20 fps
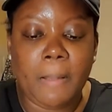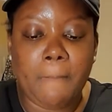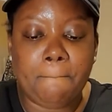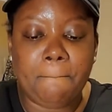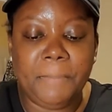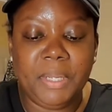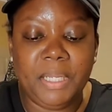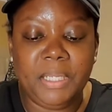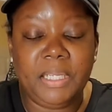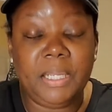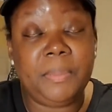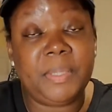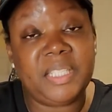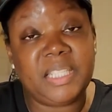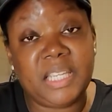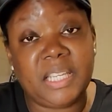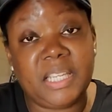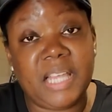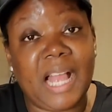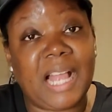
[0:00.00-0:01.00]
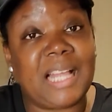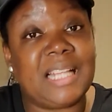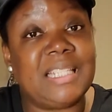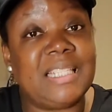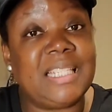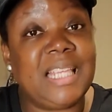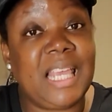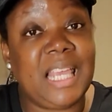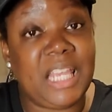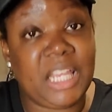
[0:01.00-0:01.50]
But let me tell you, I could
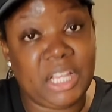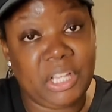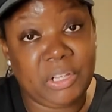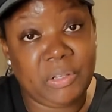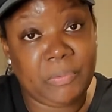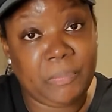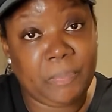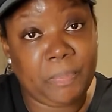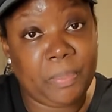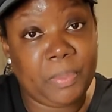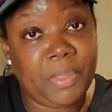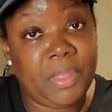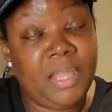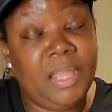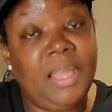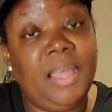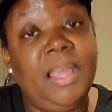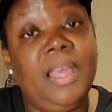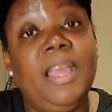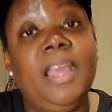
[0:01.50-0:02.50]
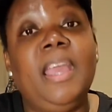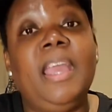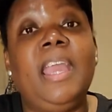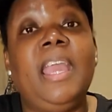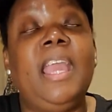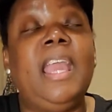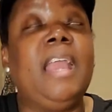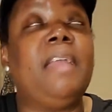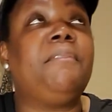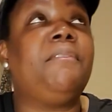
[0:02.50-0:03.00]
tell
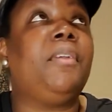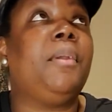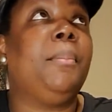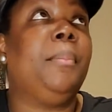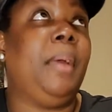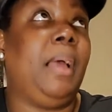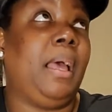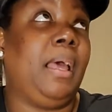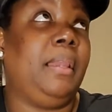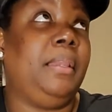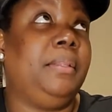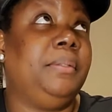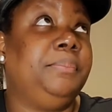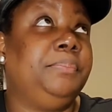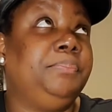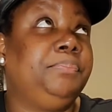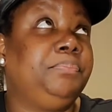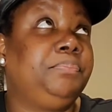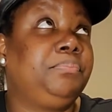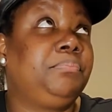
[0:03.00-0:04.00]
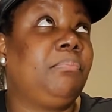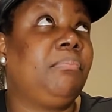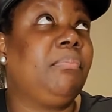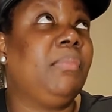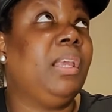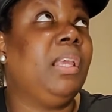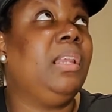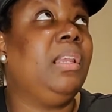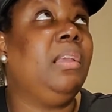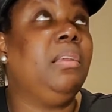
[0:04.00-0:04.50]
everybody
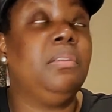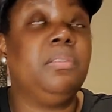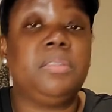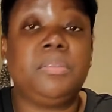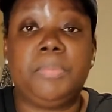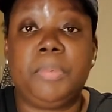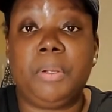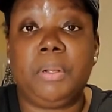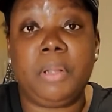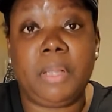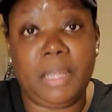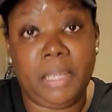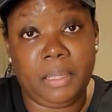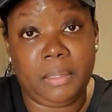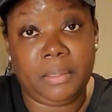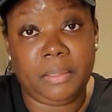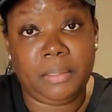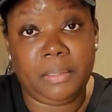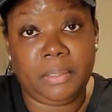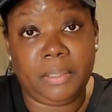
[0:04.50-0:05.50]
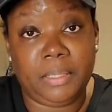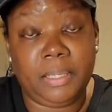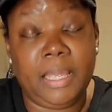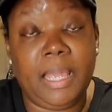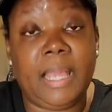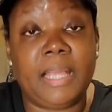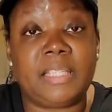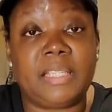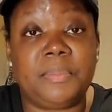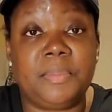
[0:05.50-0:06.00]
in Hillsborough County
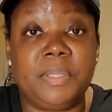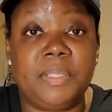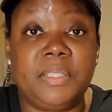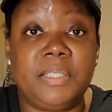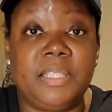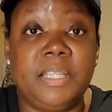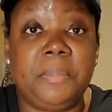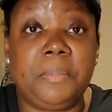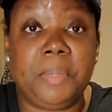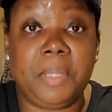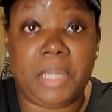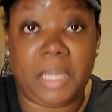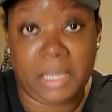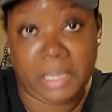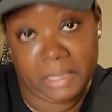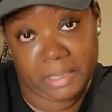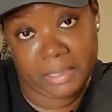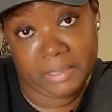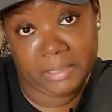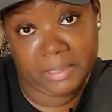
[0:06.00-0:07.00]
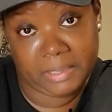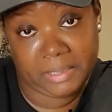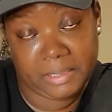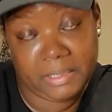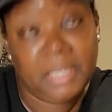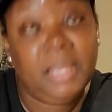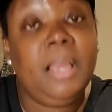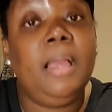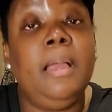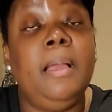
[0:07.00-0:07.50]
has been stimulized
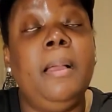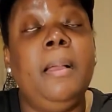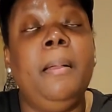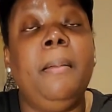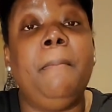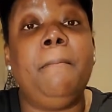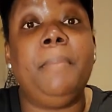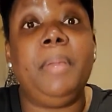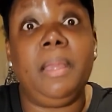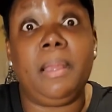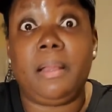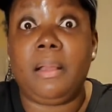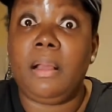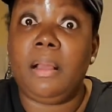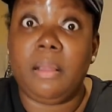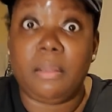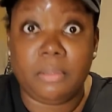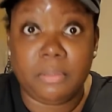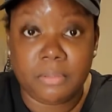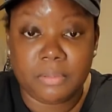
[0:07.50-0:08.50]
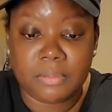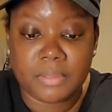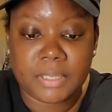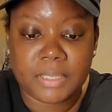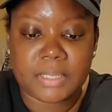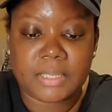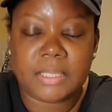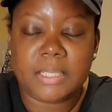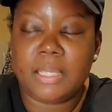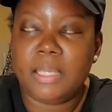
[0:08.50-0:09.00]

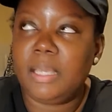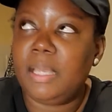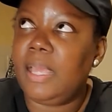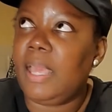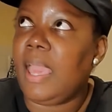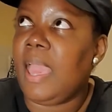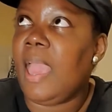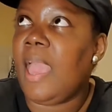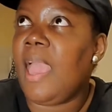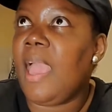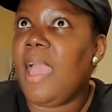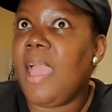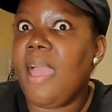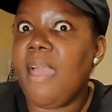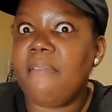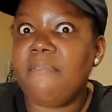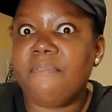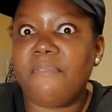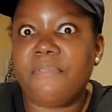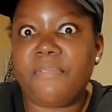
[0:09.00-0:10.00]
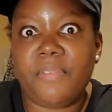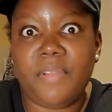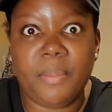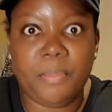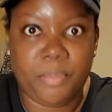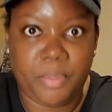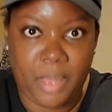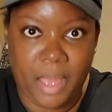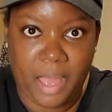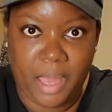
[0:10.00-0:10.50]
because
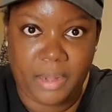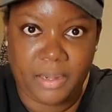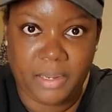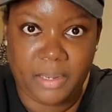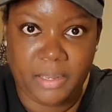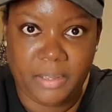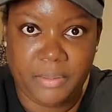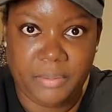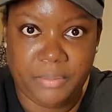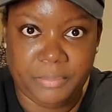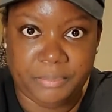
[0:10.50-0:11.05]
everybody